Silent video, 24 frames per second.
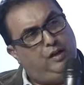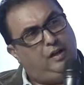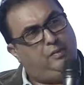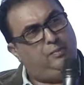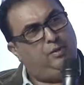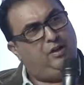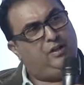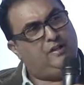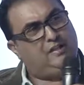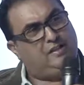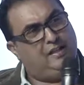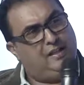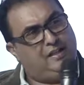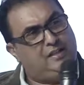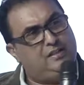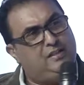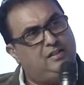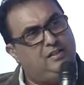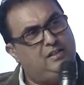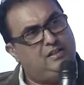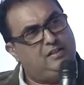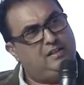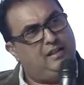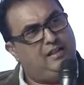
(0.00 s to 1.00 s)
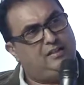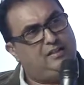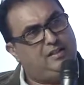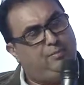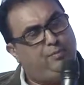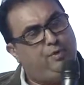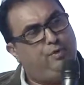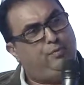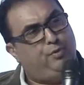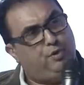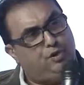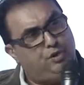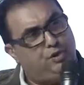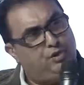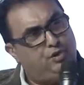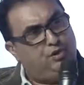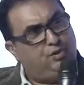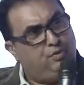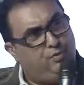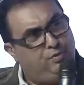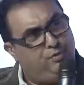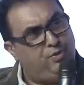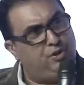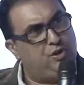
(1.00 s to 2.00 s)
I mean, is that something which is
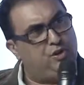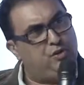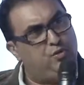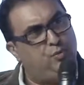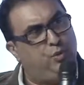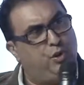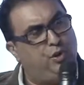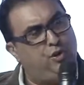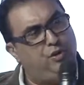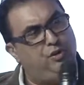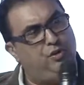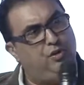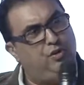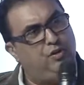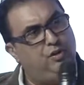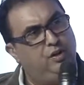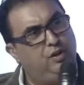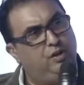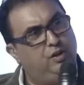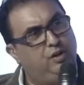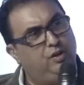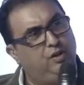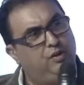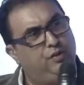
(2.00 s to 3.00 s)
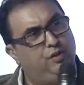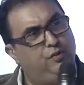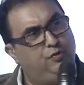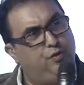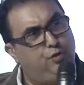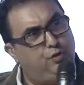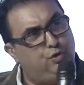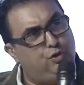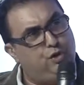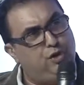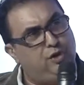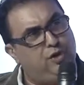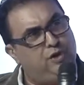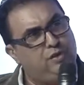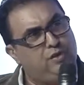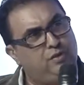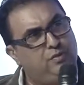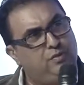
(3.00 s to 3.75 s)
what the future is?